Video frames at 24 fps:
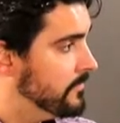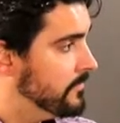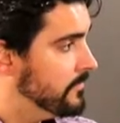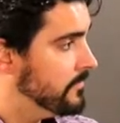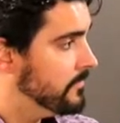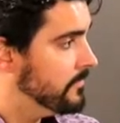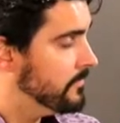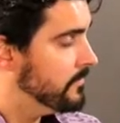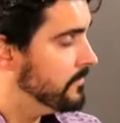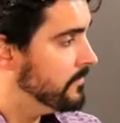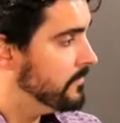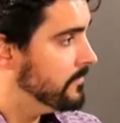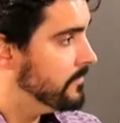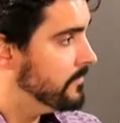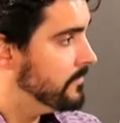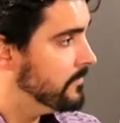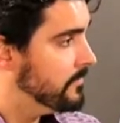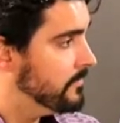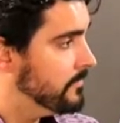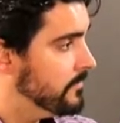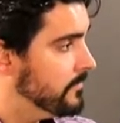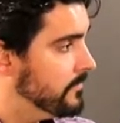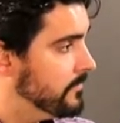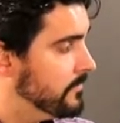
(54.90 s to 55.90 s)

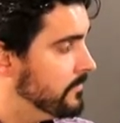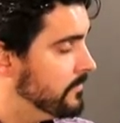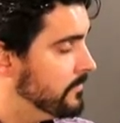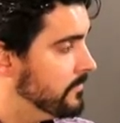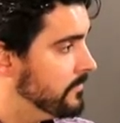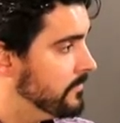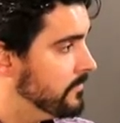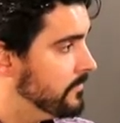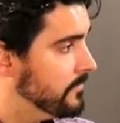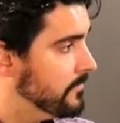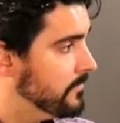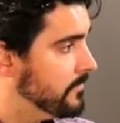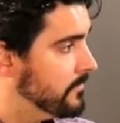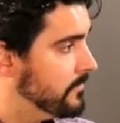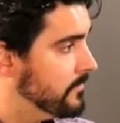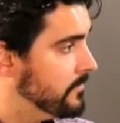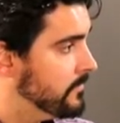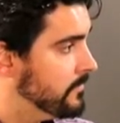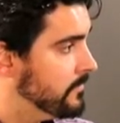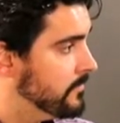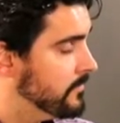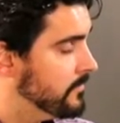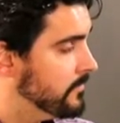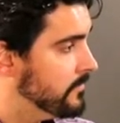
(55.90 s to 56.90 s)

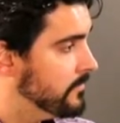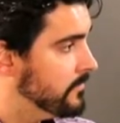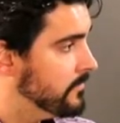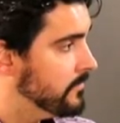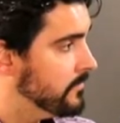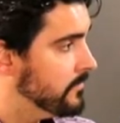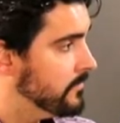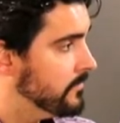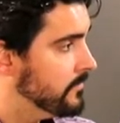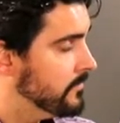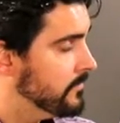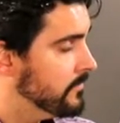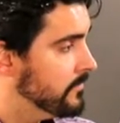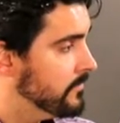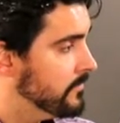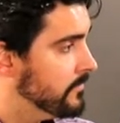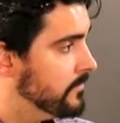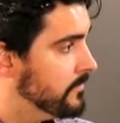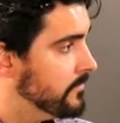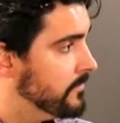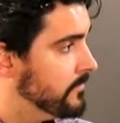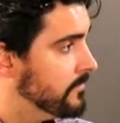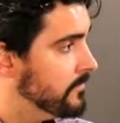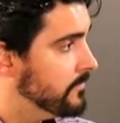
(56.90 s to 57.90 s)

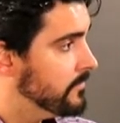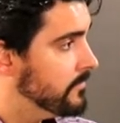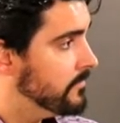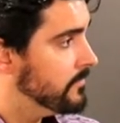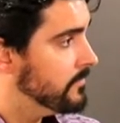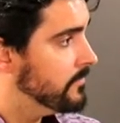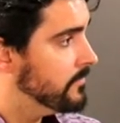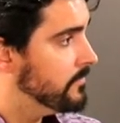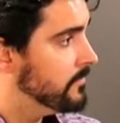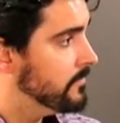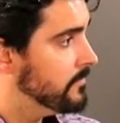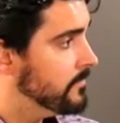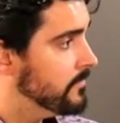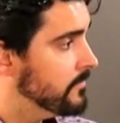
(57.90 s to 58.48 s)
(not speaking)